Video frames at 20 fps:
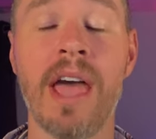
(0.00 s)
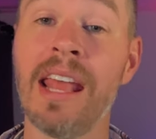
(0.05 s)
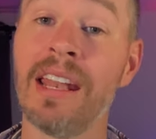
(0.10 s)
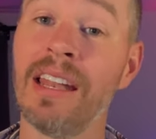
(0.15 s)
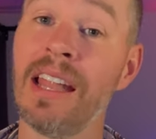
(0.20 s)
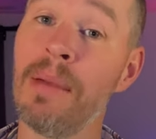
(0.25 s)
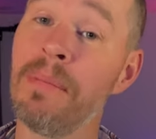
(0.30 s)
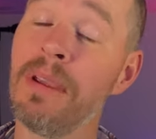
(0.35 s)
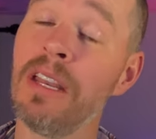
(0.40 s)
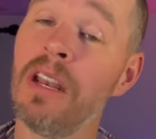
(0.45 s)
And
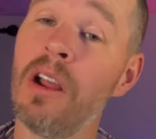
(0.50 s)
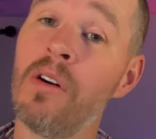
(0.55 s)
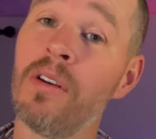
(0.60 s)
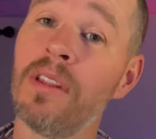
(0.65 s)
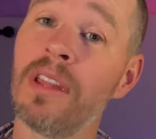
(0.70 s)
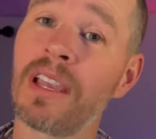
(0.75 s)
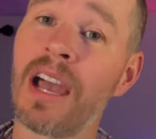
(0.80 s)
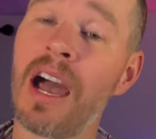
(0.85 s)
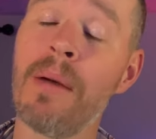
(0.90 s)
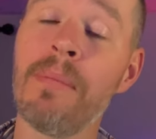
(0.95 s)
let me know in
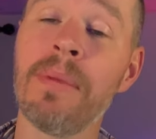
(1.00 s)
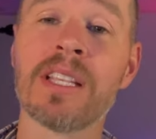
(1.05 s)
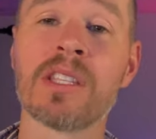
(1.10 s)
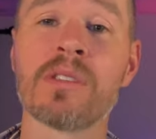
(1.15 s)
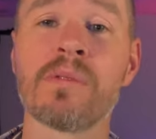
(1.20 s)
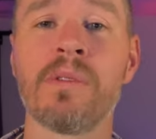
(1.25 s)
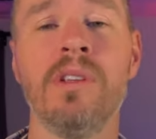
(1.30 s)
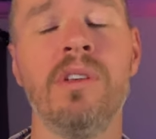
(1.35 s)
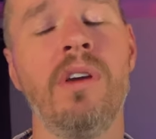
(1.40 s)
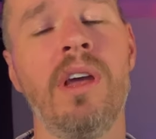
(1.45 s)
the
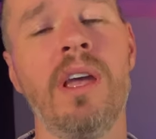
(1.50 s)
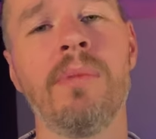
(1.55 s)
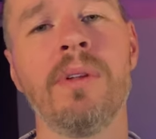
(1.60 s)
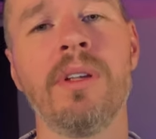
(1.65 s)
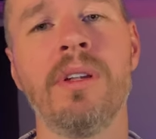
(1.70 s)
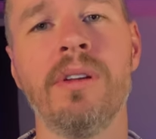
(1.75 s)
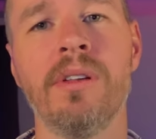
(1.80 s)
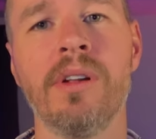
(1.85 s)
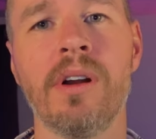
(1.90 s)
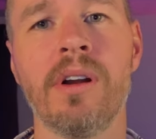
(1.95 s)
comments, were you able
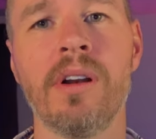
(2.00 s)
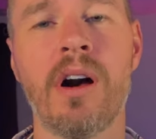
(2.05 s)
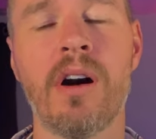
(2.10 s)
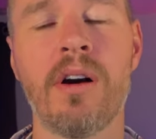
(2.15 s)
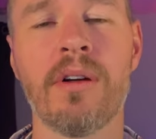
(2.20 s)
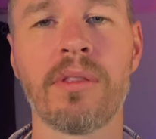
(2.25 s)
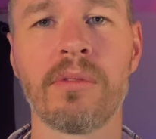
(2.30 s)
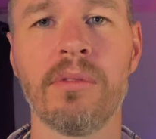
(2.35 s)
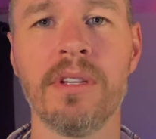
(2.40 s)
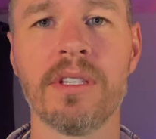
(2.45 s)
to learn all three